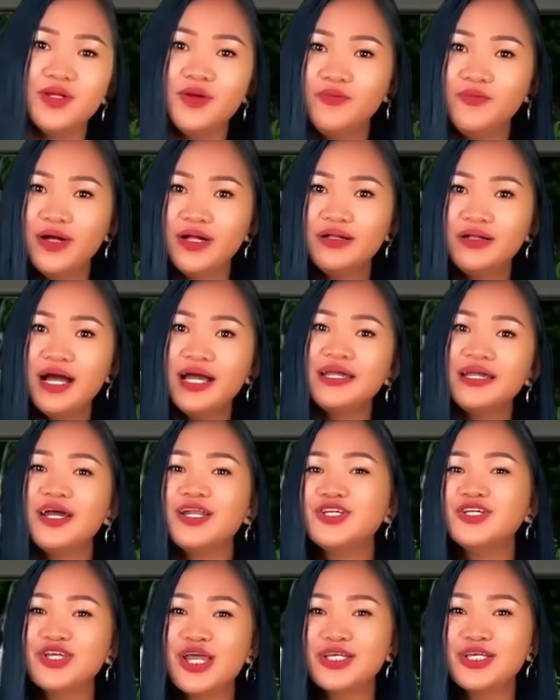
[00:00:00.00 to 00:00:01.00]
Well, I got
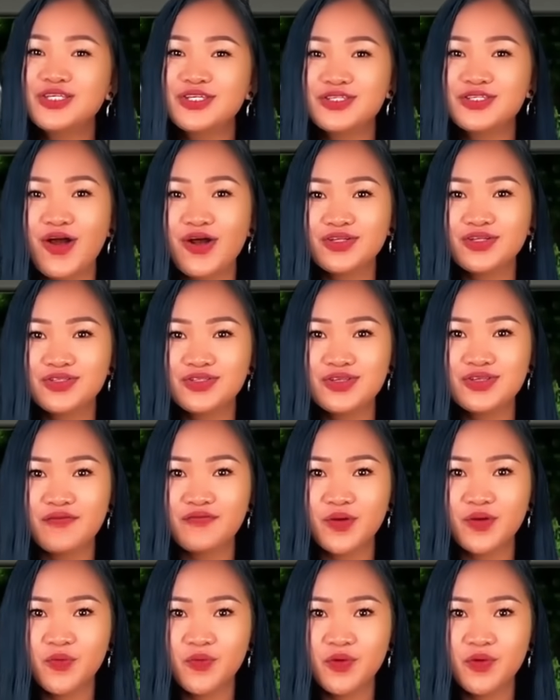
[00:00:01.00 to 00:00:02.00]
a chance to talk to
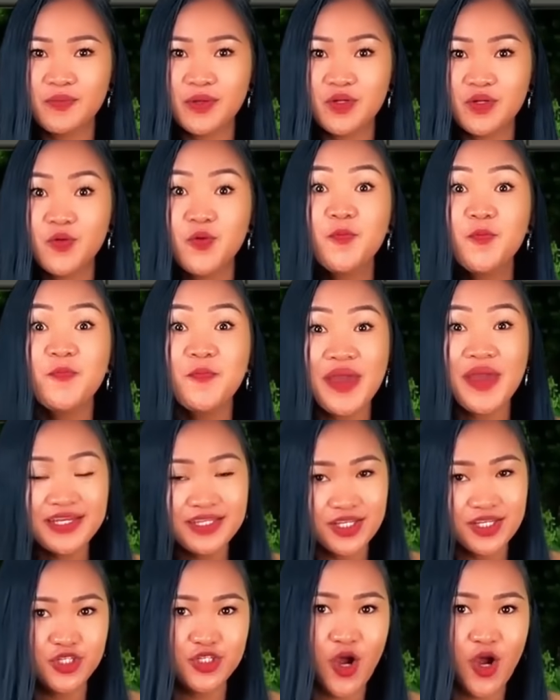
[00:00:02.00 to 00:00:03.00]
several women who made
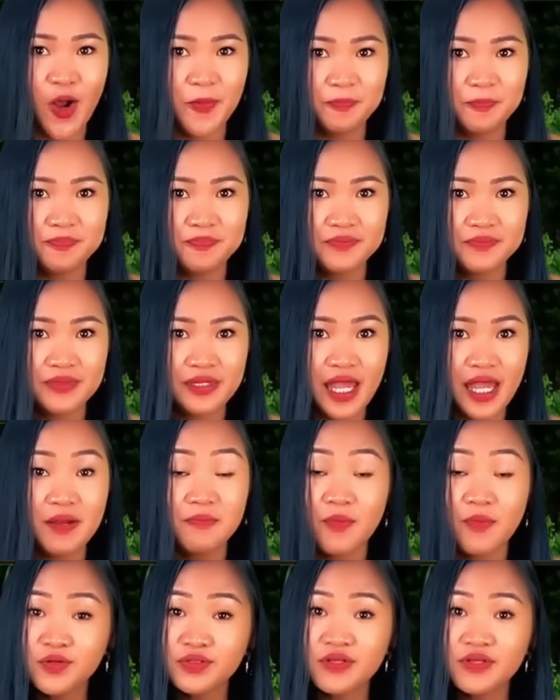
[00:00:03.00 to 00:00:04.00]
the jump, and
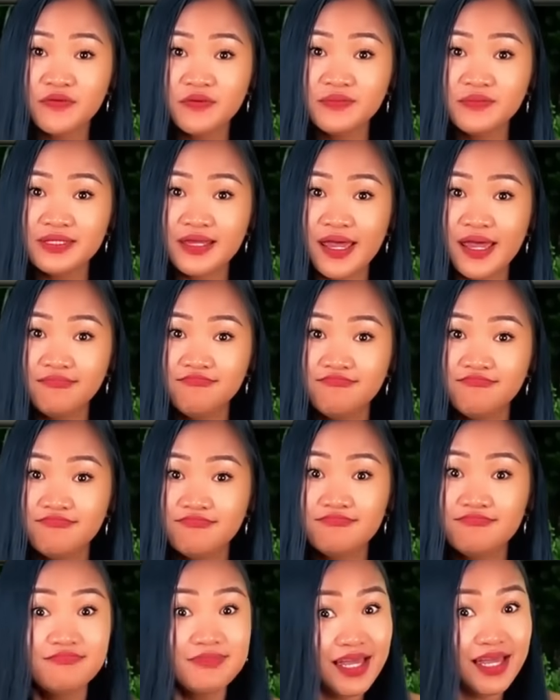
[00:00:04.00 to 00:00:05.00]
most of them said
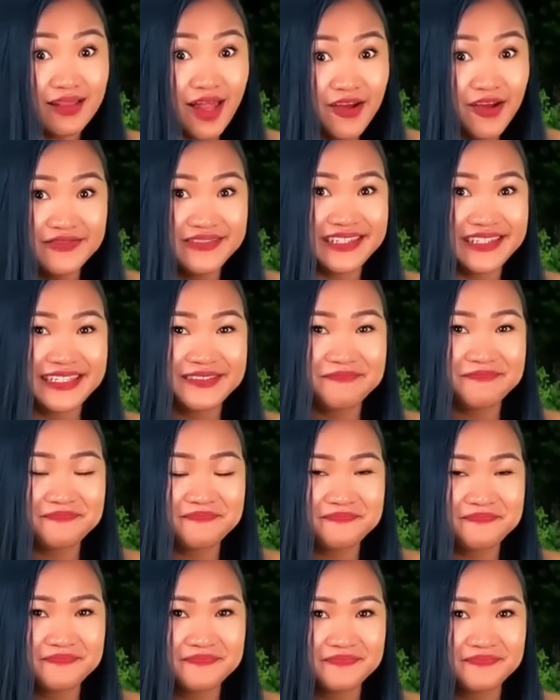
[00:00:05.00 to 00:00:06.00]
they loved it.
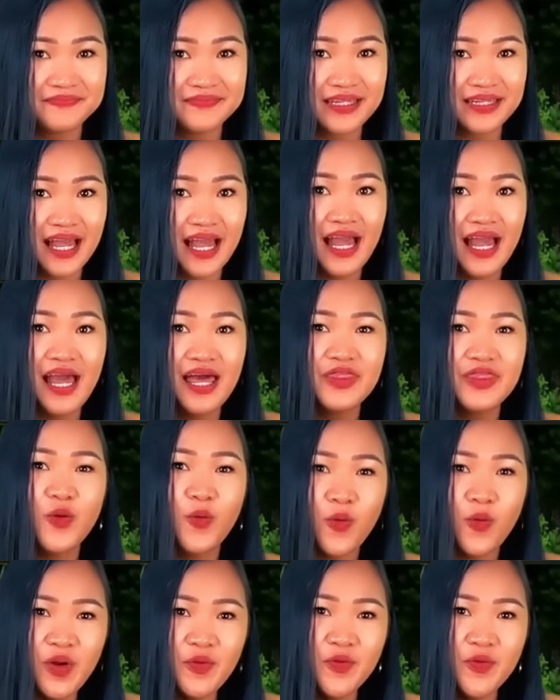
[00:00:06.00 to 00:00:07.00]
The
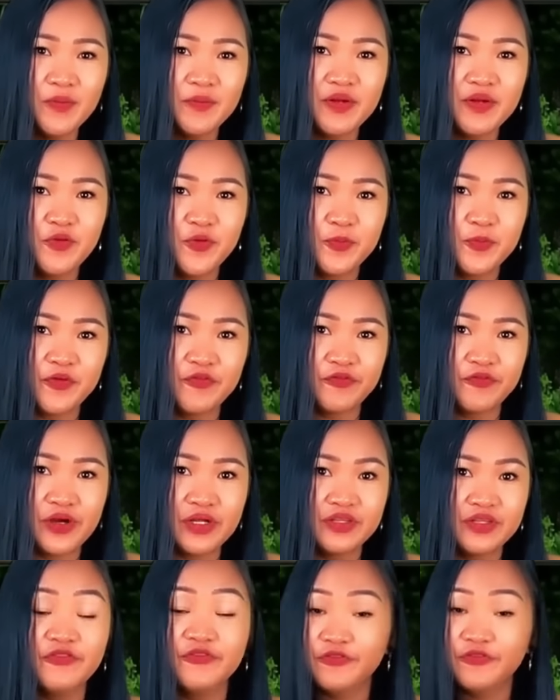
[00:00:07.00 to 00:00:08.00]
one woman who
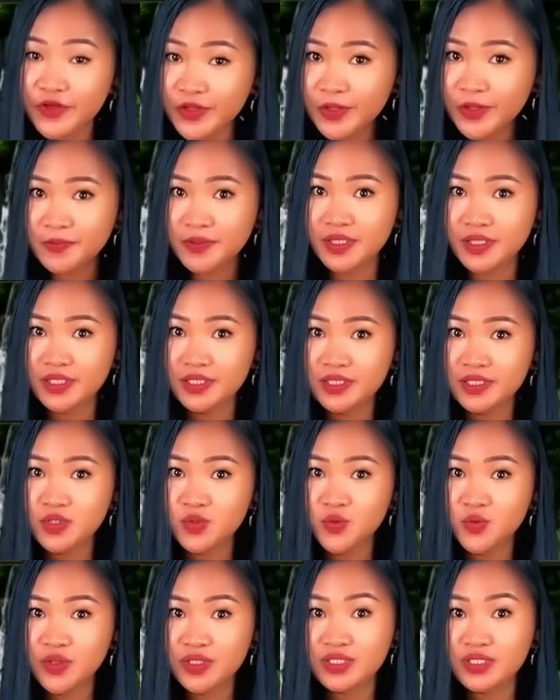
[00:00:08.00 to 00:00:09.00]
preferred the Philippines
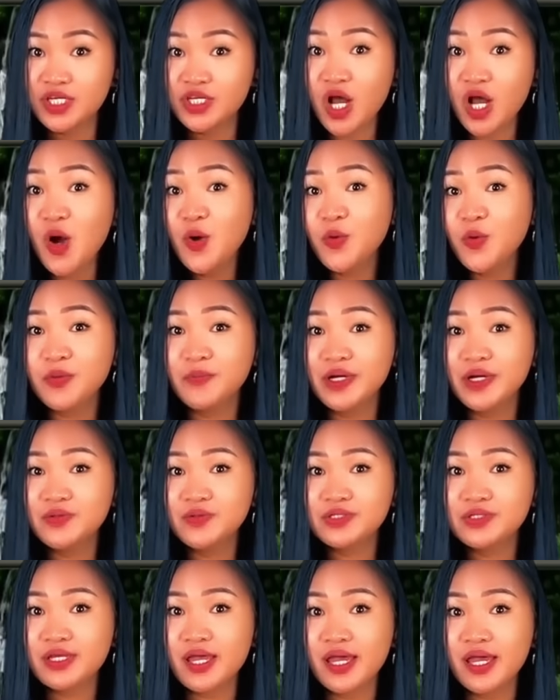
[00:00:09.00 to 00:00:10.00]
was a young woman who
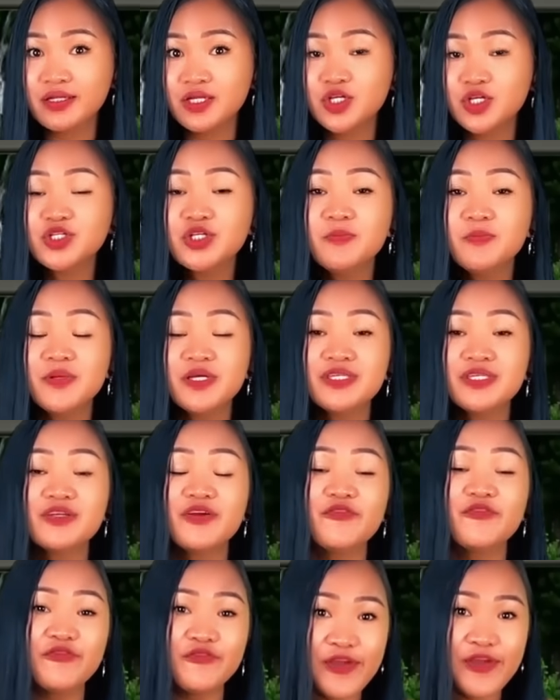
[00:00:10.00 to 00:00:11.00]
said she missed
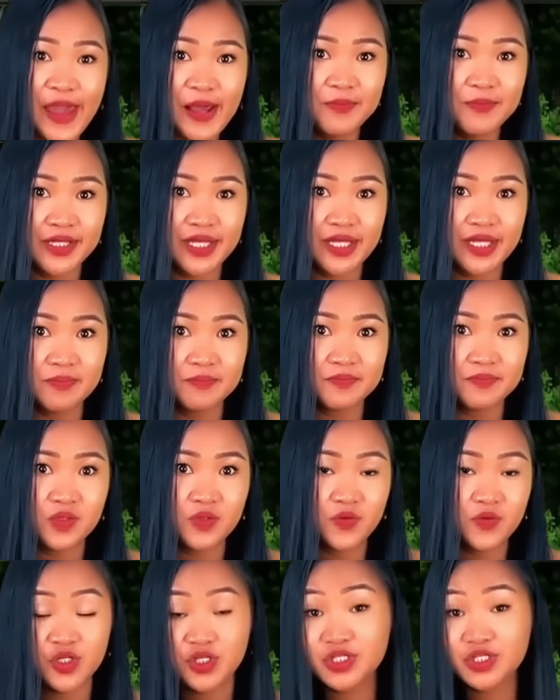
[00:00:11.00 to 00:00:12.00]
her family,
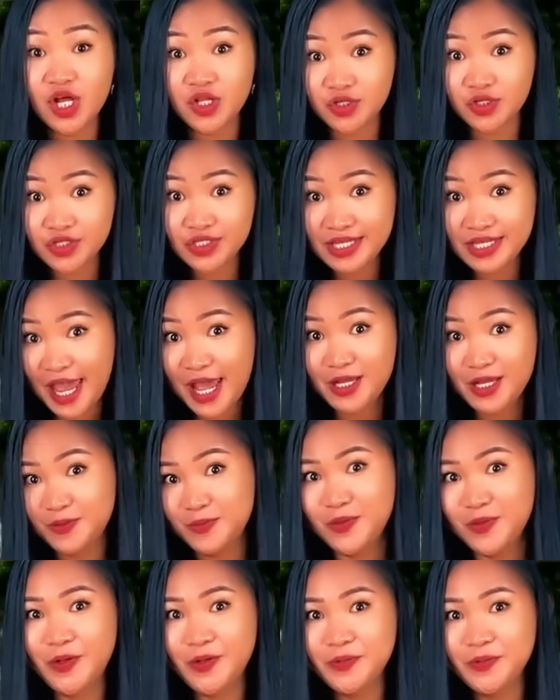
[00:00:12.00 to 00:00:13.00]
which is
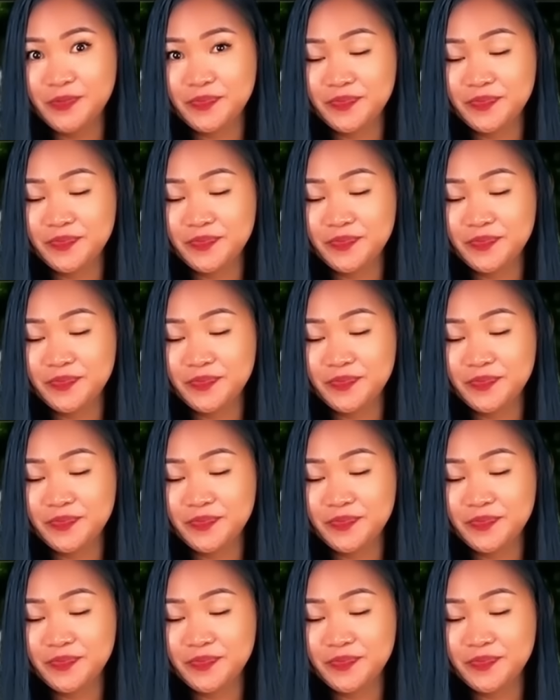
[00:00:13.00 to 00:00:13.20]
understandable.